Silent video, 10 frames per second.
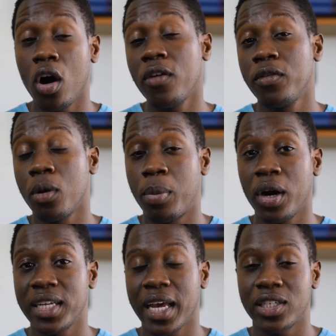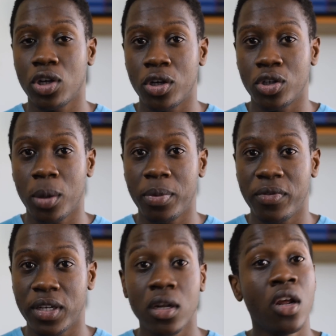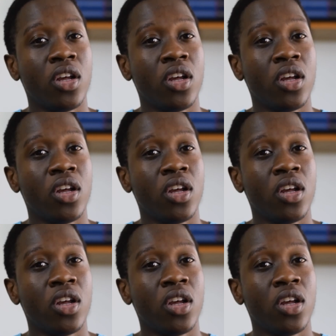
of your podcast on top of it